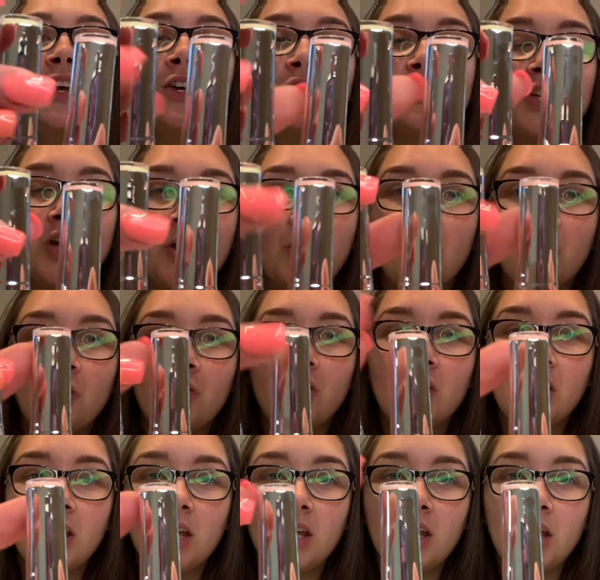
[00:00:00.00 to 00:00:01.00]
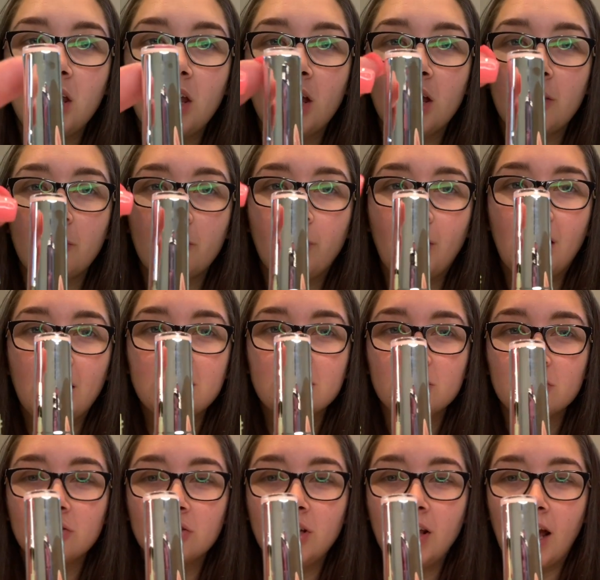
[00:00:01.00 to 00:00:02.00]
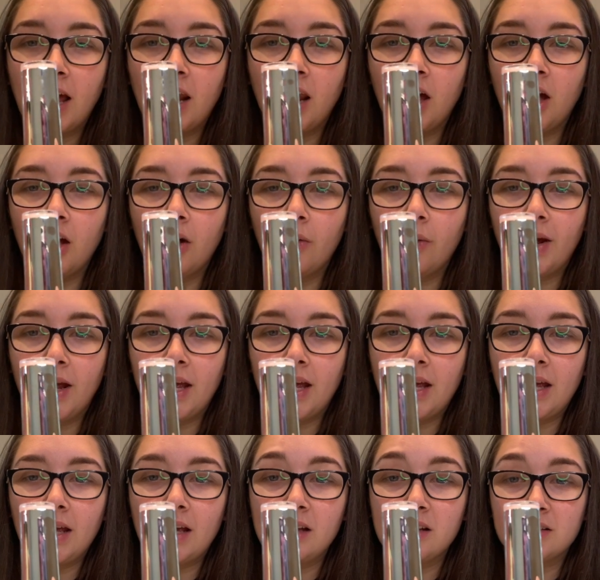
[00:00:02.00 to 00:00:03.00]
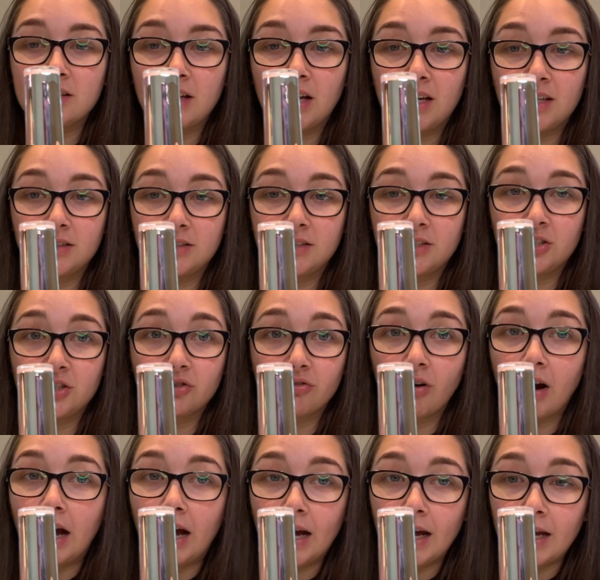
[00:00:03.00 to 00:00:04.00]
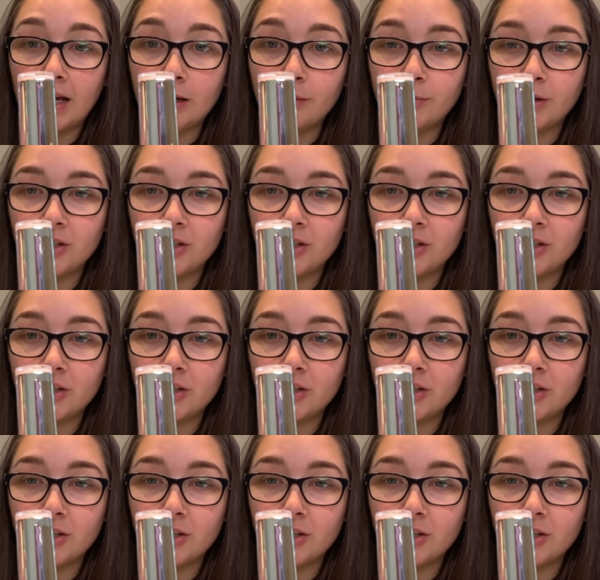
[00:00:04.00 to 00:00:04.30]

So the pastel yellow is as described.